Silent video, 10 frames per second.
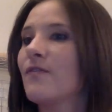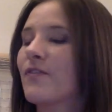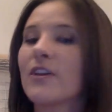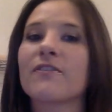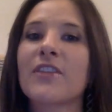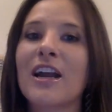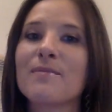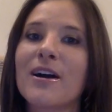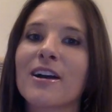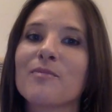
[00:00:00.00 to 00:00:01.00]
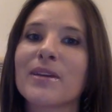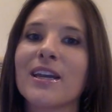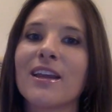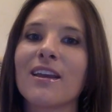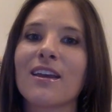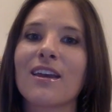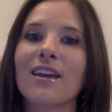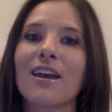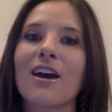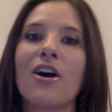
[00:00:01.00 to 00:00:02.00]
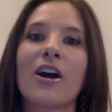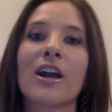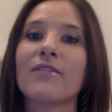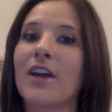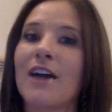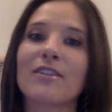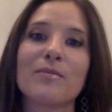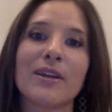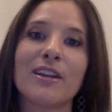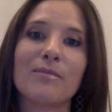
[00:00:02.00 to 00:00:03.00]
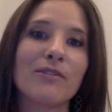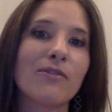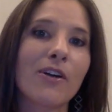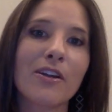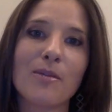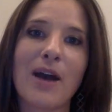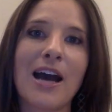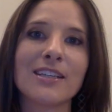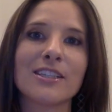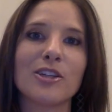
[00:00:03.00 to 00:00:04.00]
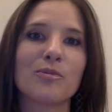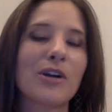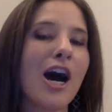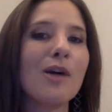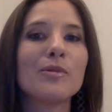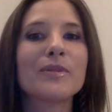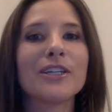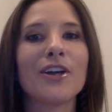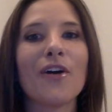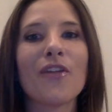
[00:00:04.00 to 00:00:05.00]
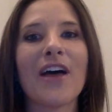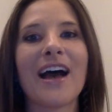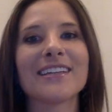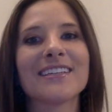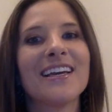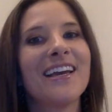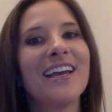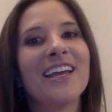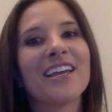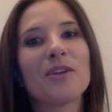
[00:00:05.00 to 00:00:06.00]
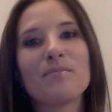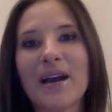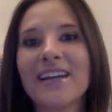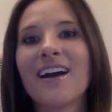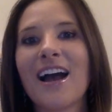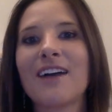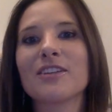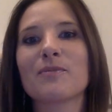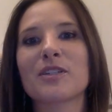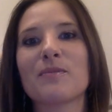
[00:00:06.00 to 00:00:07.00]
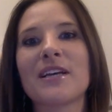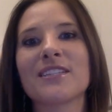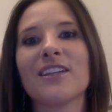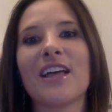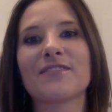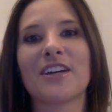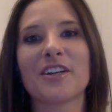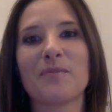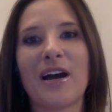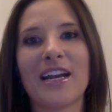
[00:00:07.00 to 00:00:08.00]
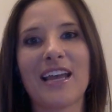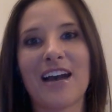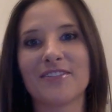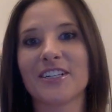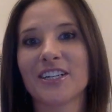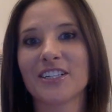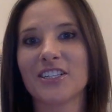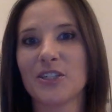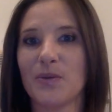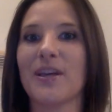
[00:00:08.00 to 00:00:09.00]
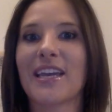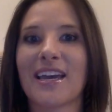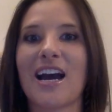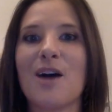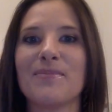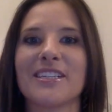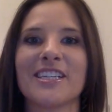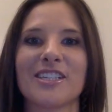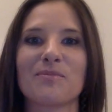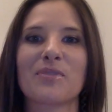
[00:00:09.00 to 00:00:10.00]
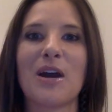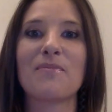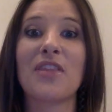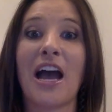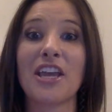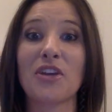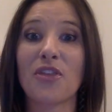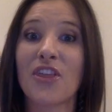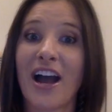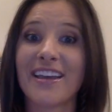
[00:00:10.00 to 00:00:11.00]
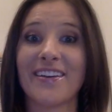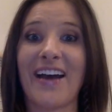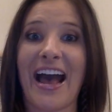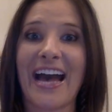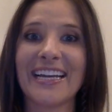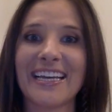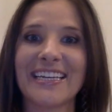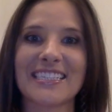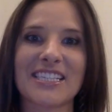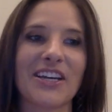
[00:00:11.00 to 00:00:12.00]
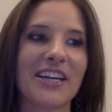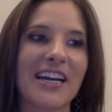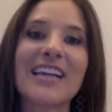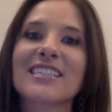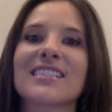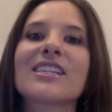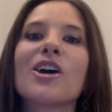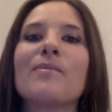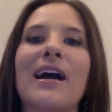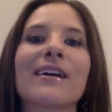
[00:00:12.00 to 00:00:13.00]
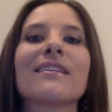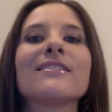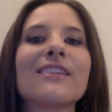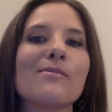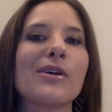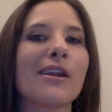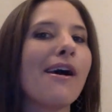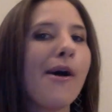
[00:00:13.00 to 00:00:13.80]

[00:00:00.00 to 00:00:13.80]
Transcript: If you've thought about competing, or if you have competed before in the past, you probably know that you might not have as much muscle left on your body after doing a competition prep that you thought you had, and so you're anxious to go back in the gym and